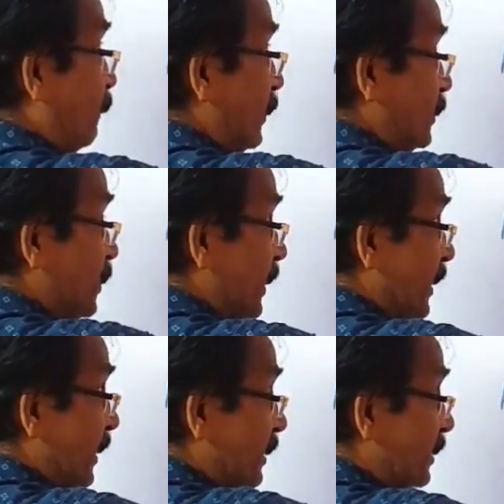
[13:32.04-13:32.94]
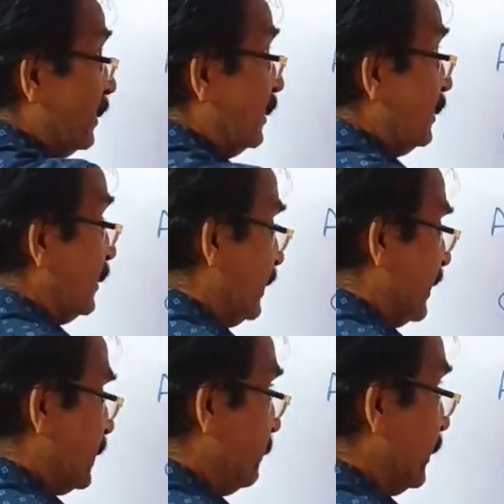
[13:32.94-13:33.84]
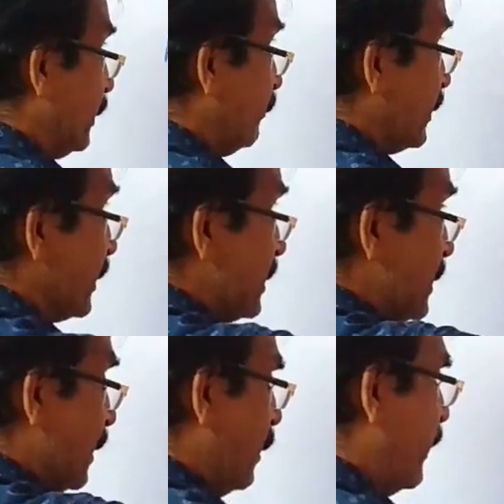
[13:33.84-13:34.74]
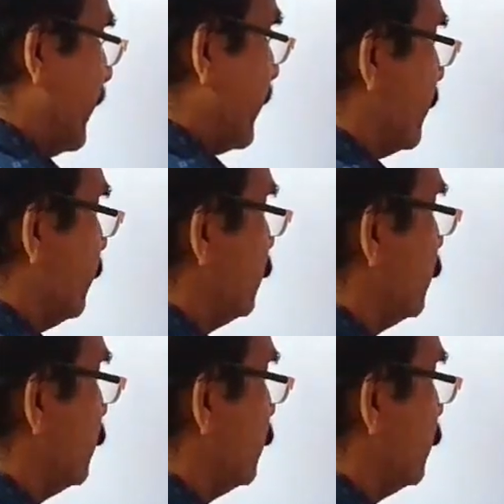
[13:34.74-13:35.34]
after G, the next bigger one is I.